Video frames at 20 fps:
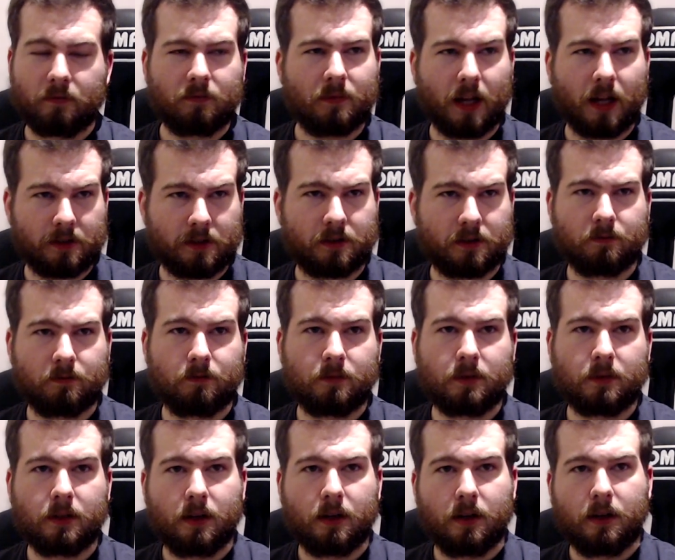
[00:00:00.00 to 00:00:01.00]
That's
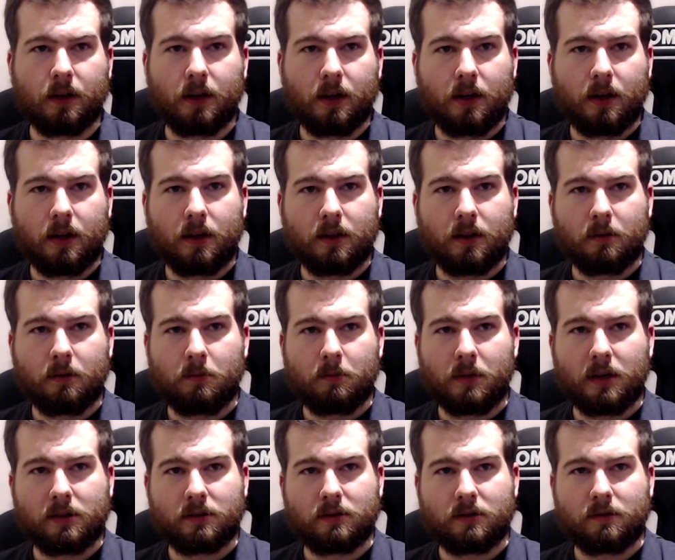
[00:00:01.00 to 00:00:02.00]
the
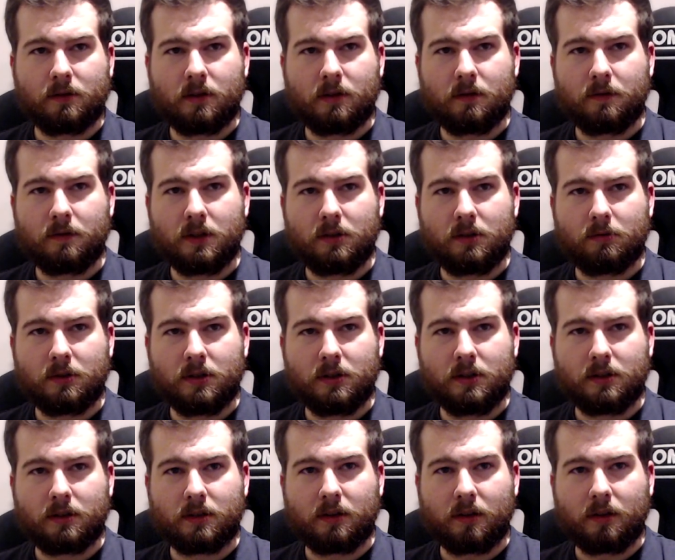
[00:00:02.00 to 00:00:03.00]
best the
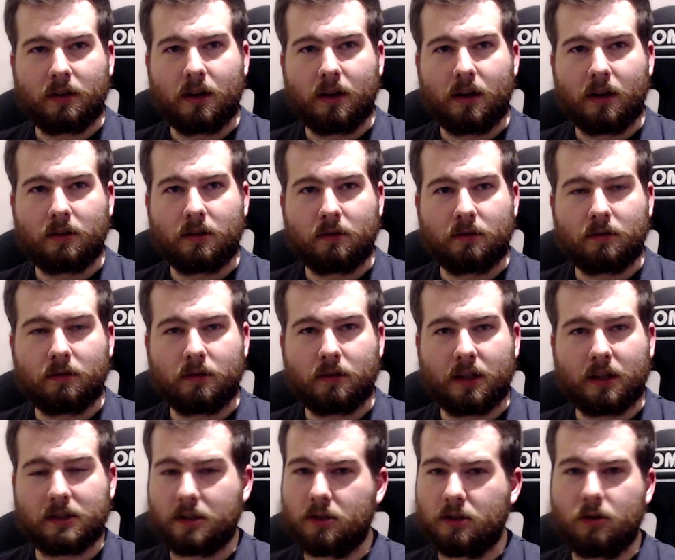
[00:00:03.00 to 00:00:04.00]
V3s can get.
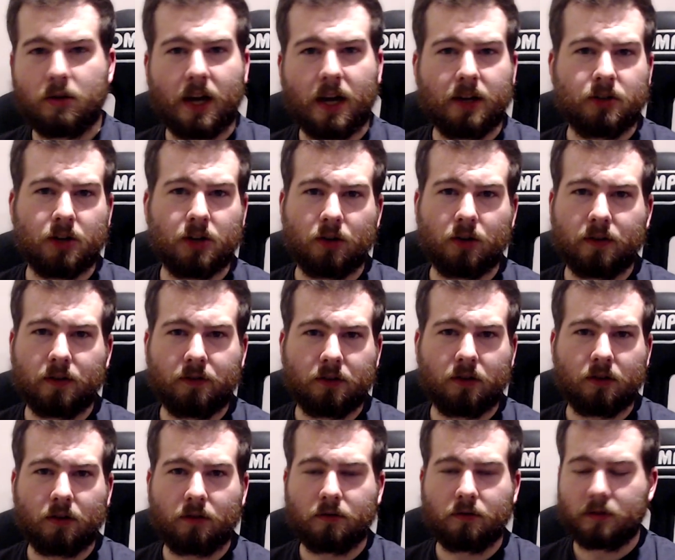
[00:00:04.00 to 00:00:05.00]
That's a UK joke if you're
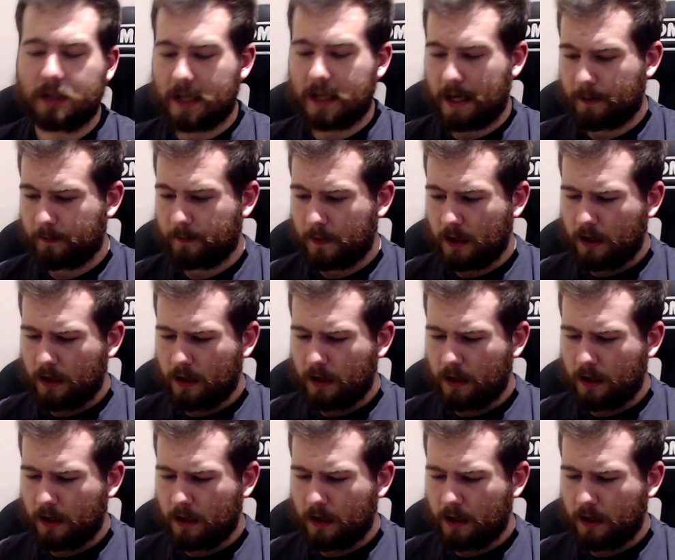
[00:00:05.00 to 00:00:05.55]
not, yeah.